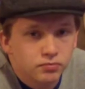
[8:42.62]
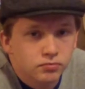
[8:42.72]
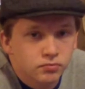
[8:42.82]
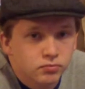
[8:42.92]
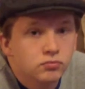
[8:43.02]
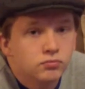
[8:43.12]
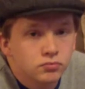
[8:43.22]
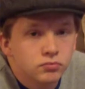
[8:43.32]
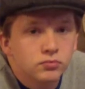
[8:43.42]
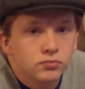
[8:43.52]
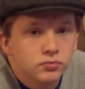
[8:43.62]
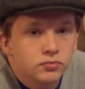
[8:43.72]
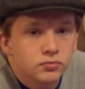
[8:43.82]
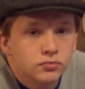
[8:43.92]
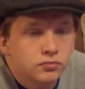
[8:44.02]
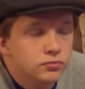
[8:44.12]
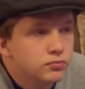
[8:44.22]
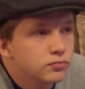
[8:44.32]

No one is speaking in this clip.